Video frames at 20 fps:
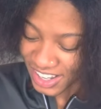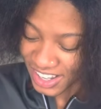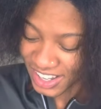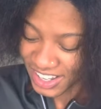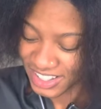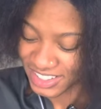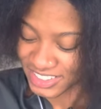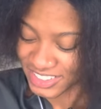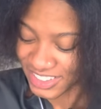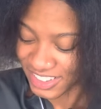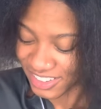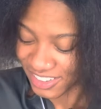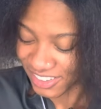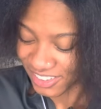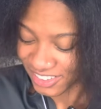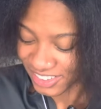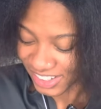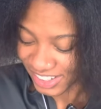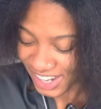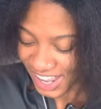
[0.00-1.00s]
And
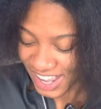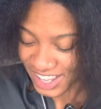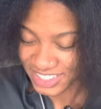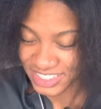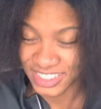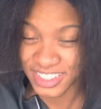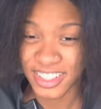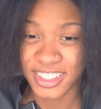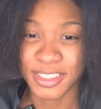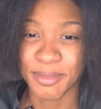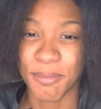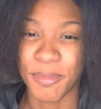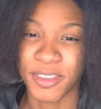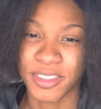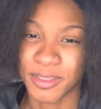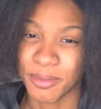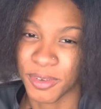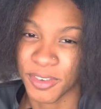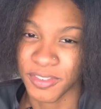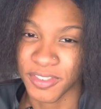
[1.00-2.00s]
so the last, there's
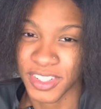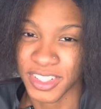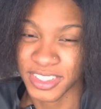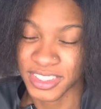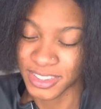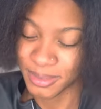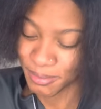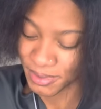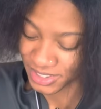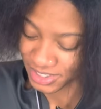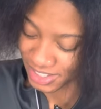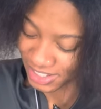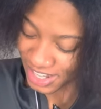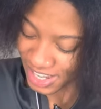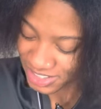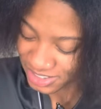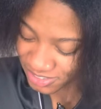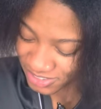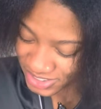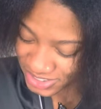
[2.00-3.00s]
multiple verses, but the
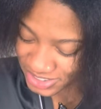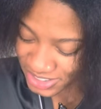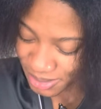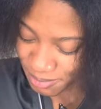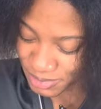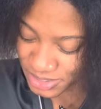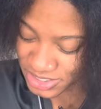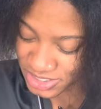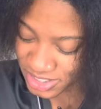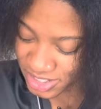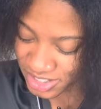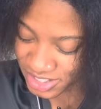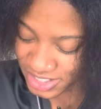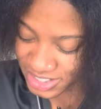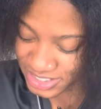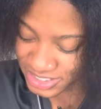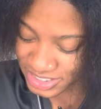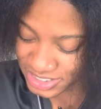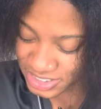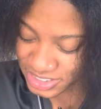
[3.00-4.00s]
last verse I'm gonna share
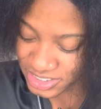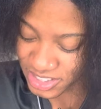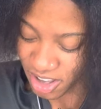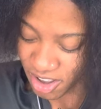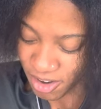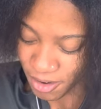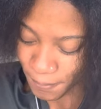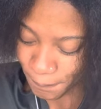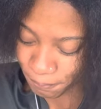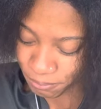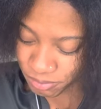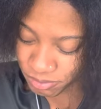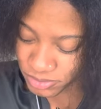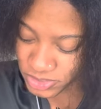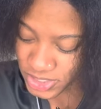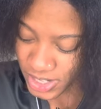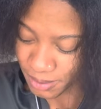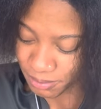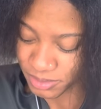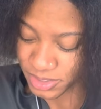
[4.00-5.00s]
is Psalm
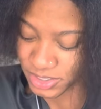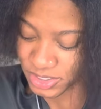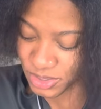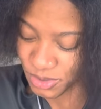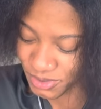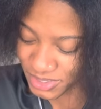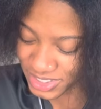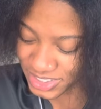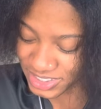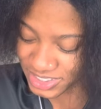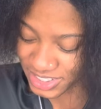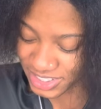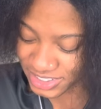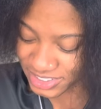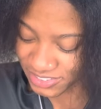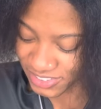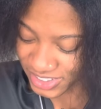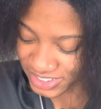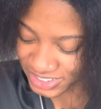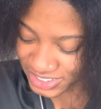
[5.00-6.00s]
chapter
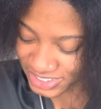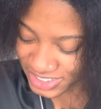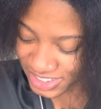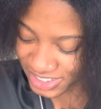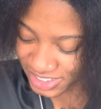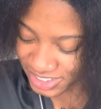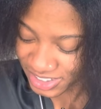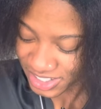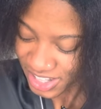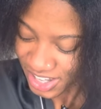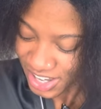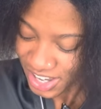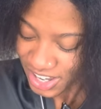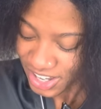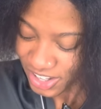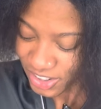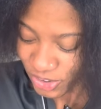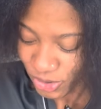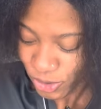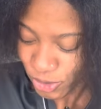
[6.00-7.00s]
26, verse 10.
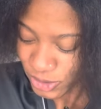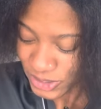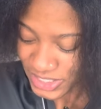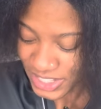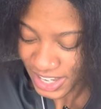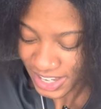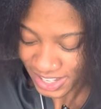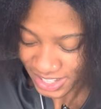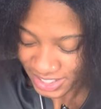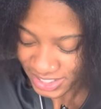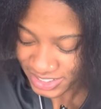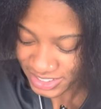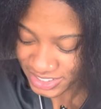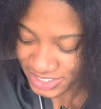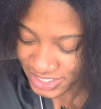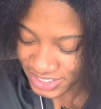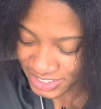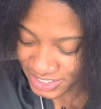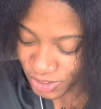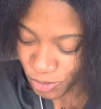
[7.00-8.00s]
In whose hands
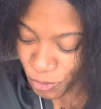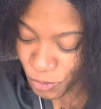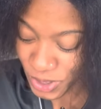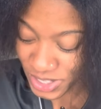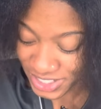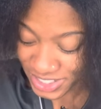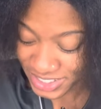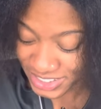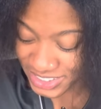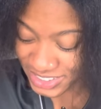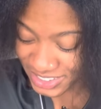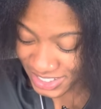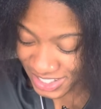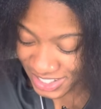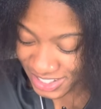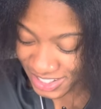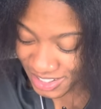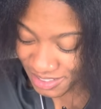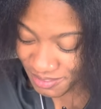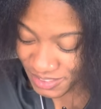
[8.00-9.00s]
is a wicked
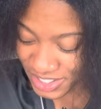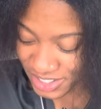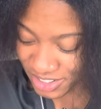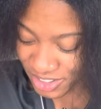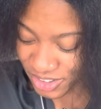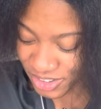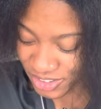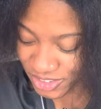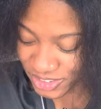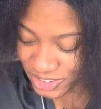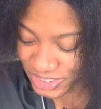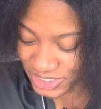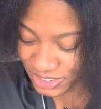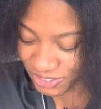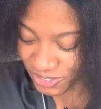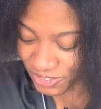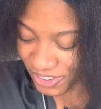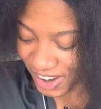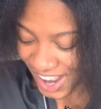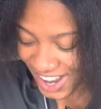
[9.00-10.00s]
scheme, and whose
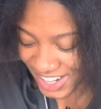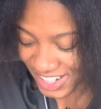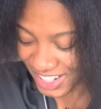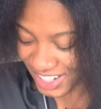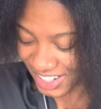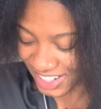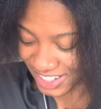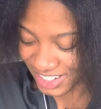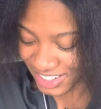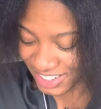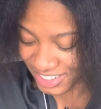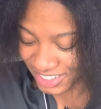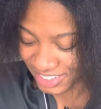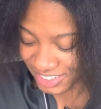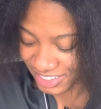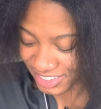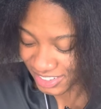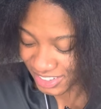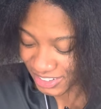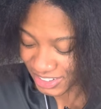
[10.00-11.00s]
right hand
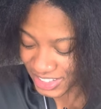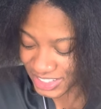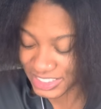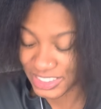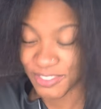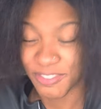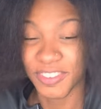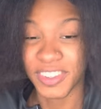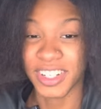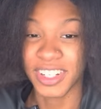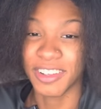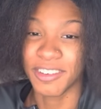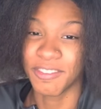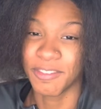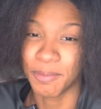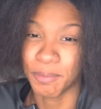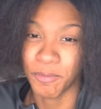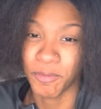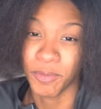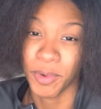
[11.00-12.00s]
is full of
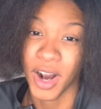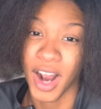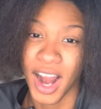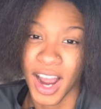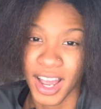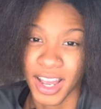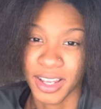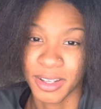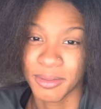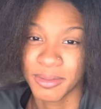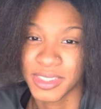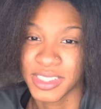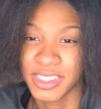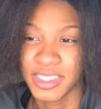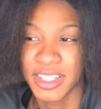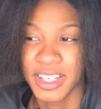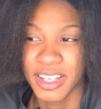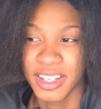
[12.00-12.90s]
bribes.